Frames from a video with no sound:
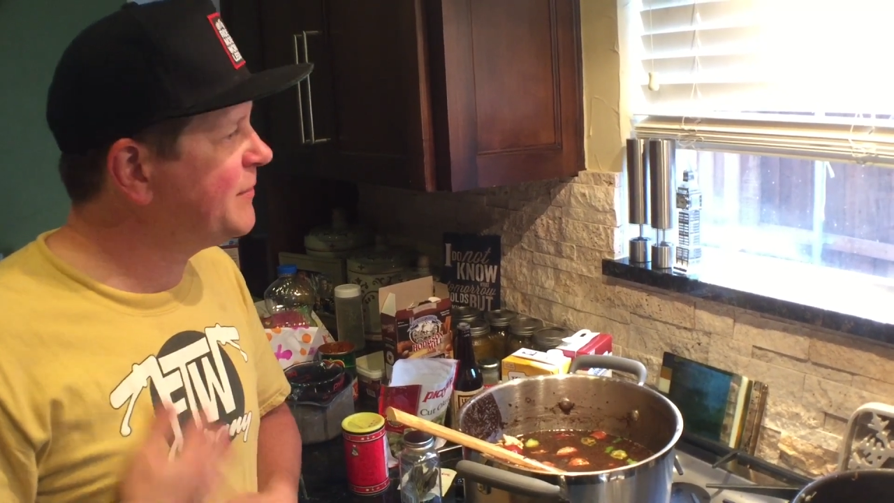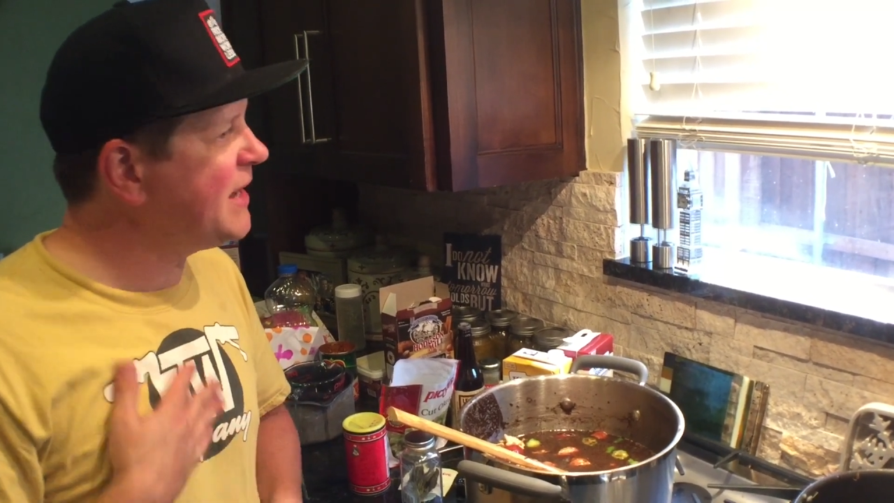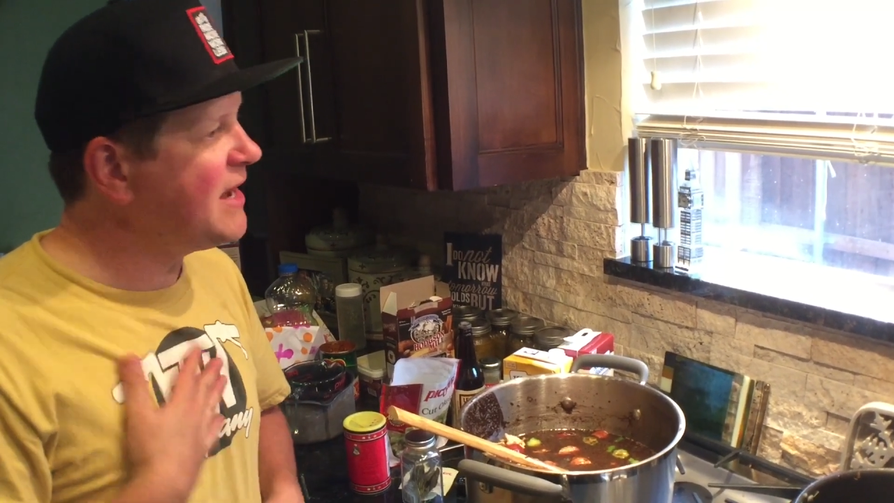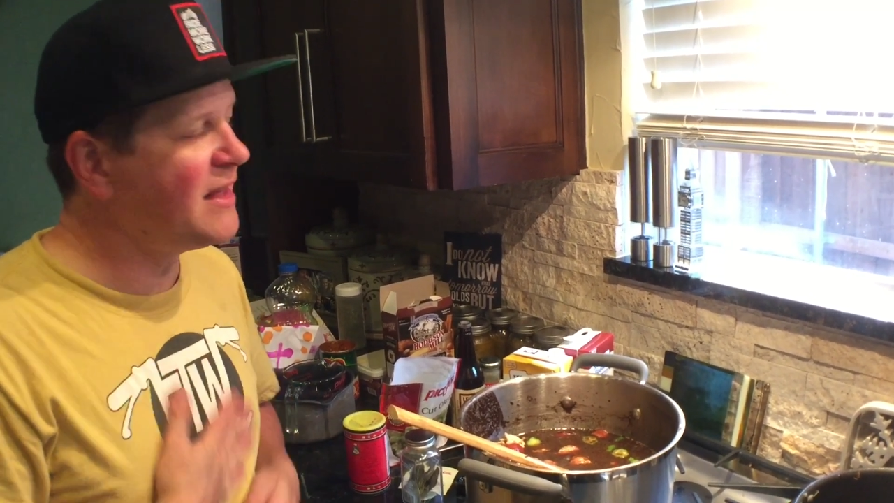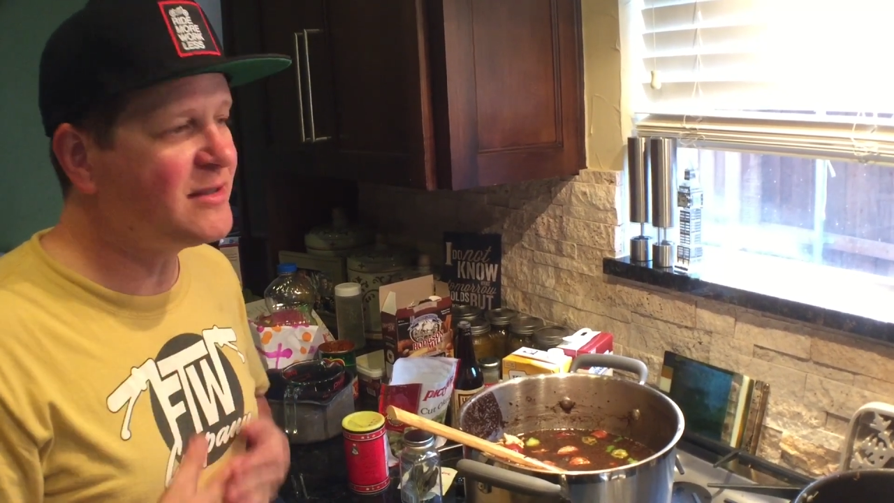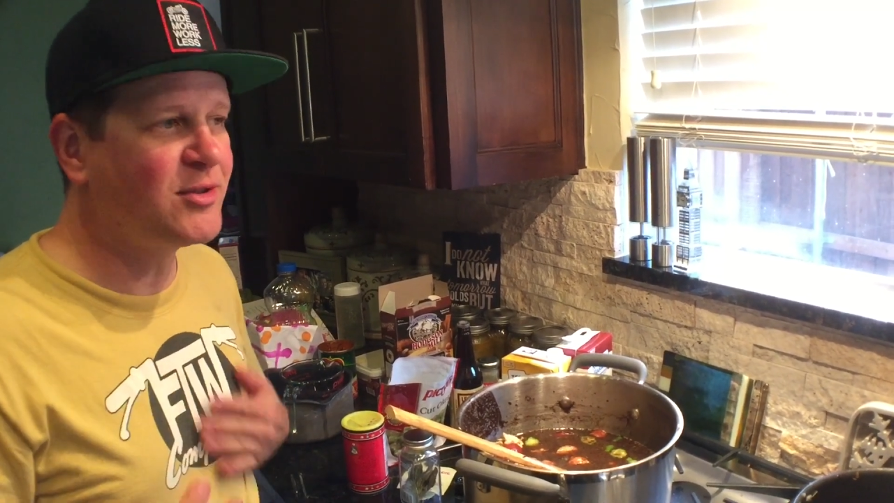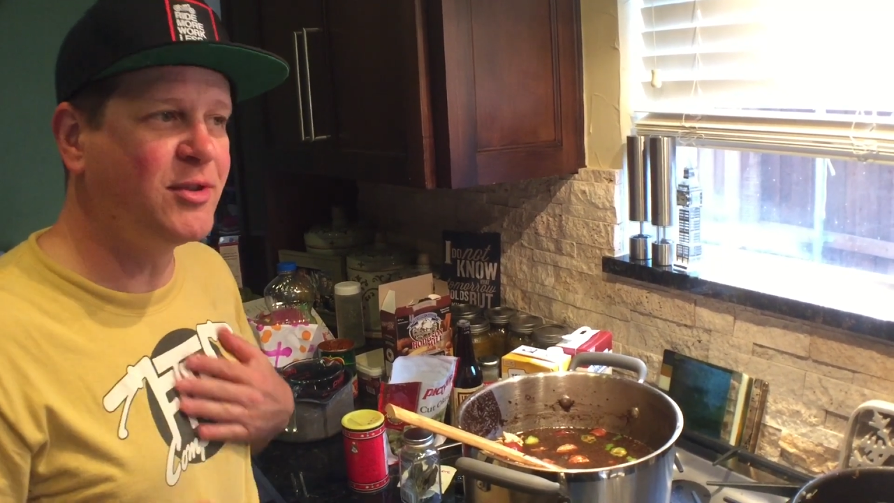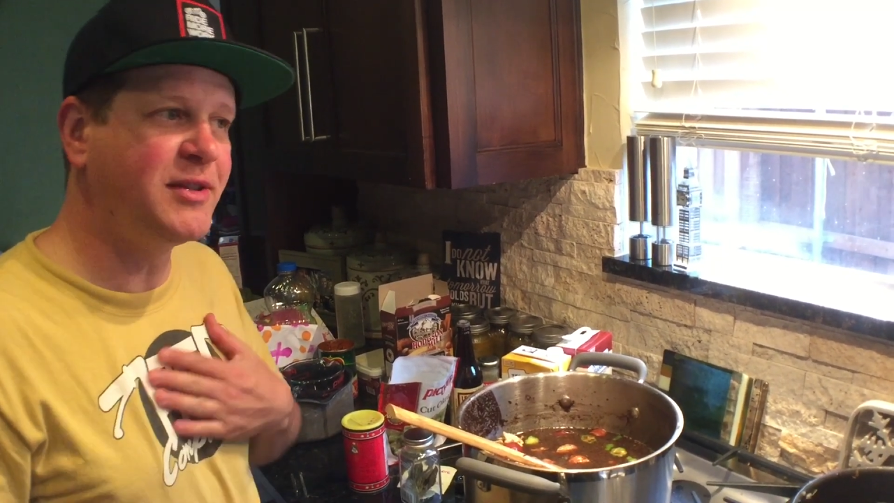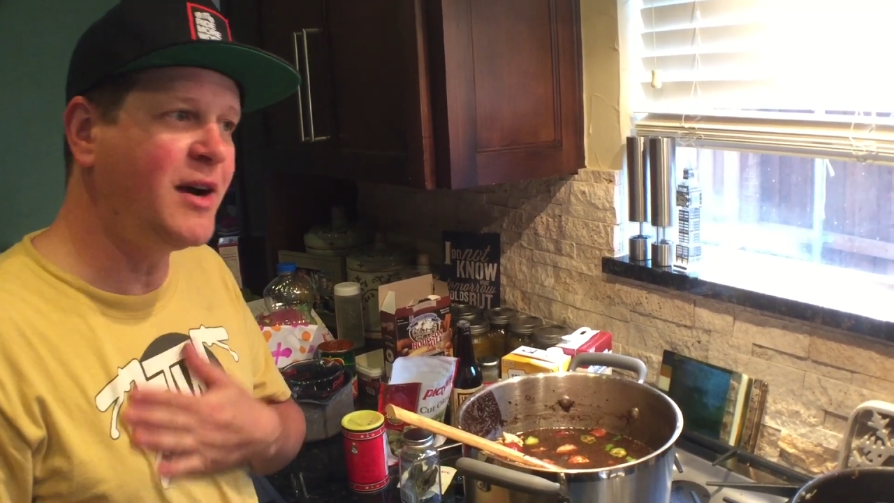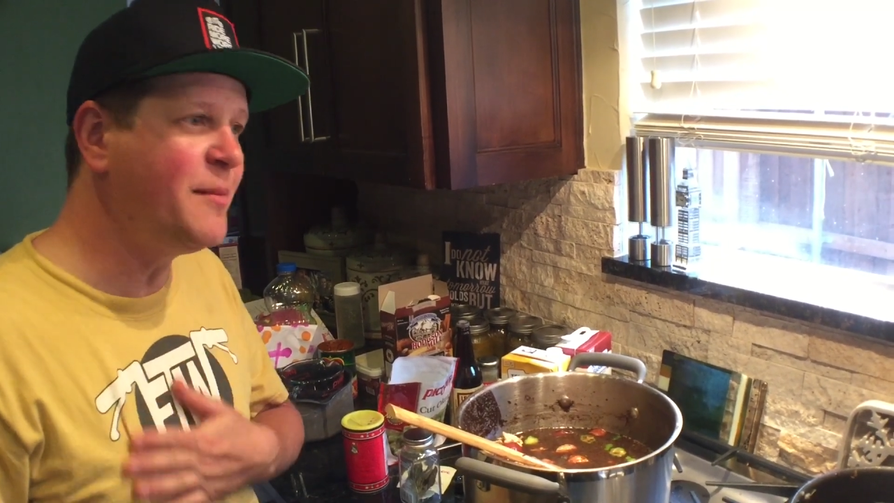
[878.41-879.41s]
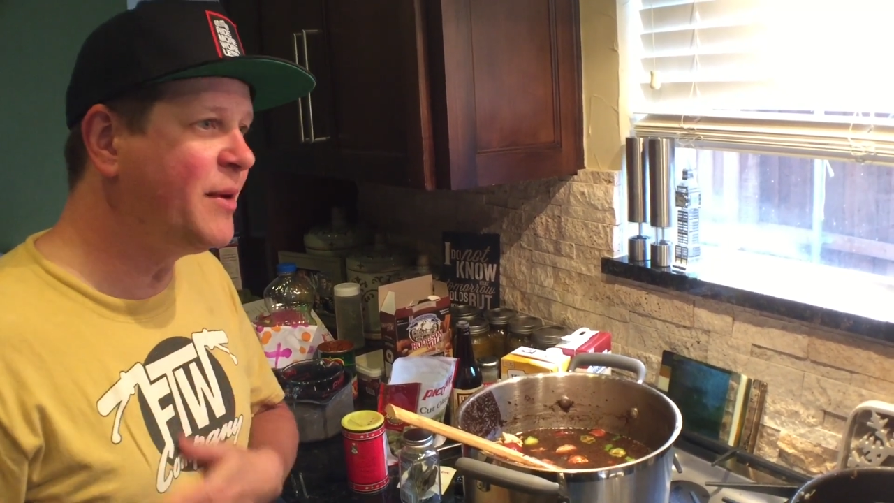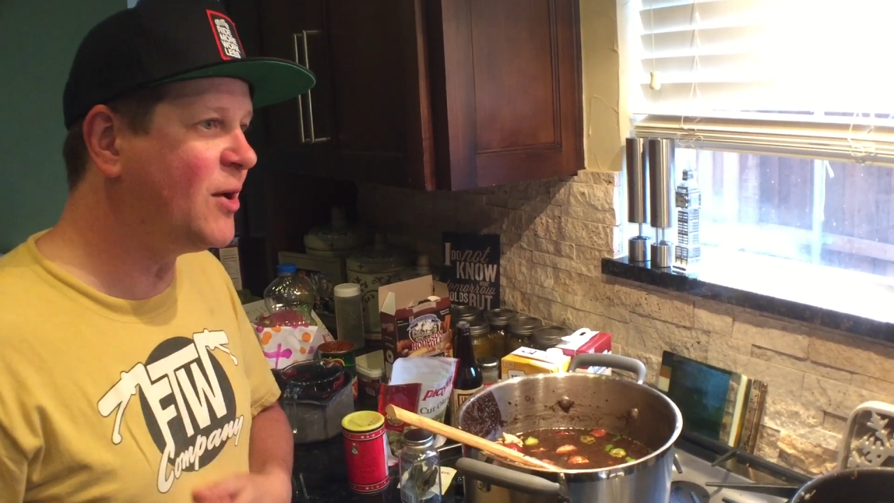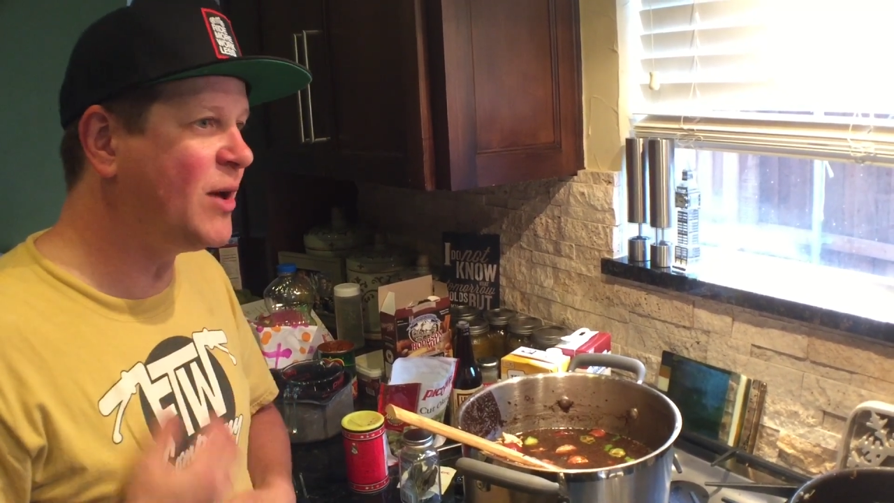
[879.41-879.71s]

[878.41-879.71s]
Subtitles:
man, that's a good gumbo.